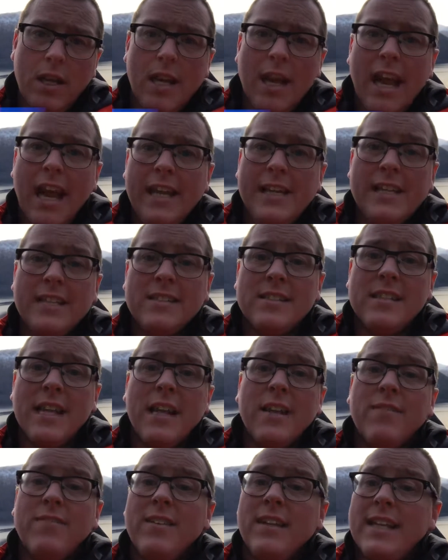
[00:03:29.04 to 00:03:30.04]
And instead
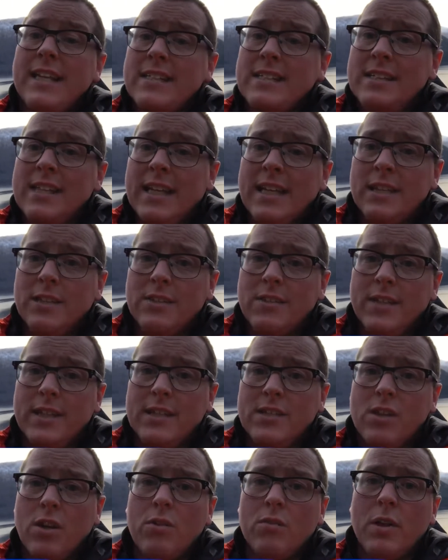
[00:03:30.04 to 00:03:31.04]
of listening to
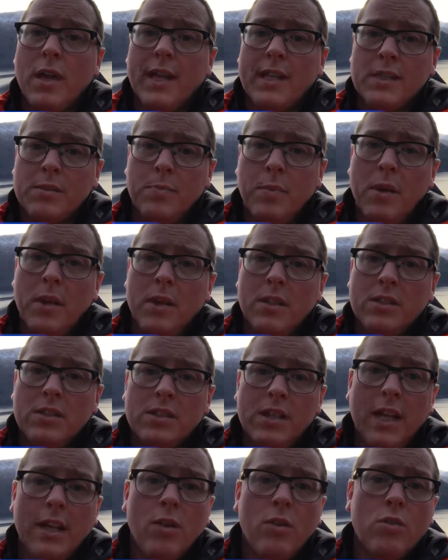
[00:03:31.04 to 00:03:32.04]
its own experts
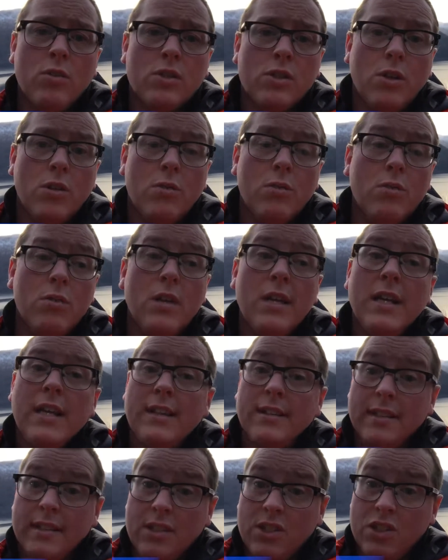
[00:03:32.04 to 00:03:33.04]
and also
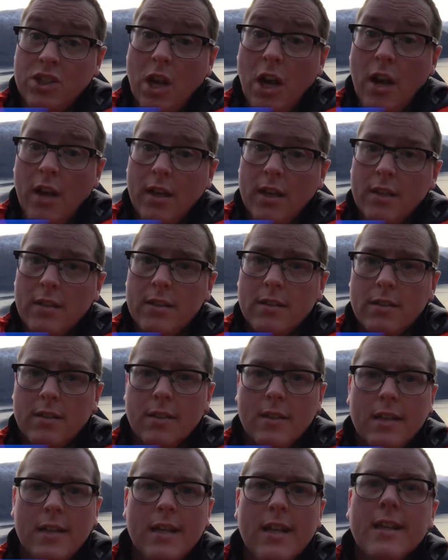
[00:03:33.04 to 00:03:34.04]
the child,
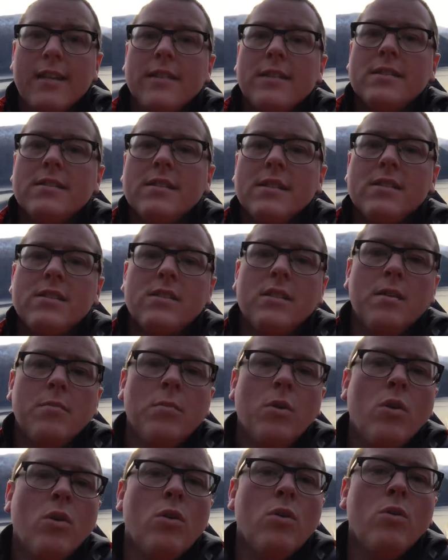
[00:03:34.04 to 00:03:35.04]
the system
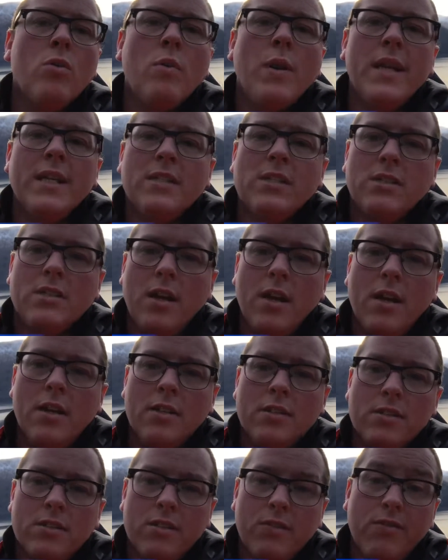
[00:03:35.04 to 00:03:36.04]
always
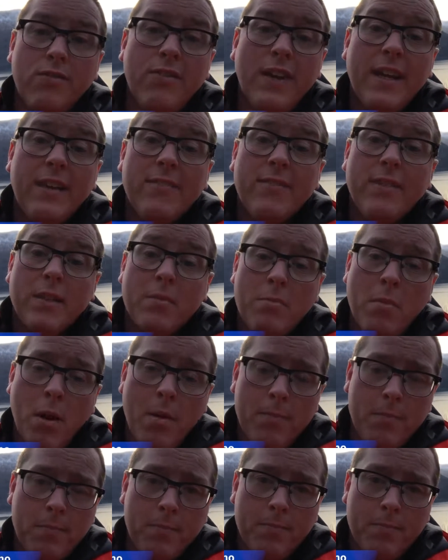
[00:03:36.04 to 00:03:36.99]
turns to favour the mom.